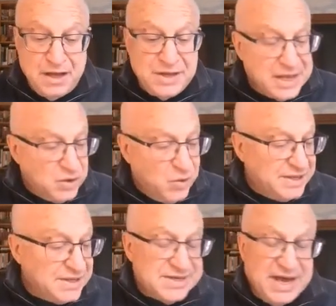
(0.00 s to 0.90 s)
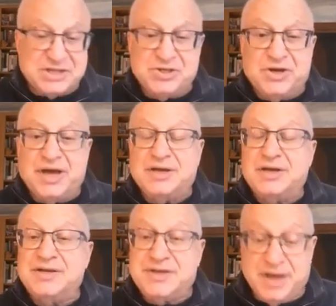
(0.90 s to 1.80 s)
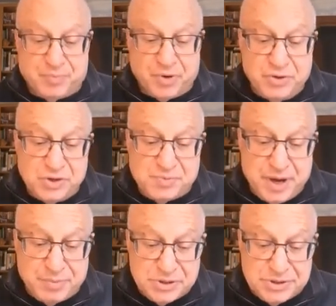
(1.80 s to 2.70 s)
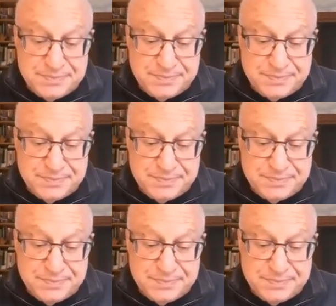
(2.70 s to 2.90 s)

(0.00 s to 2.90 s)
Not quite the text you get in contemporary newspapers.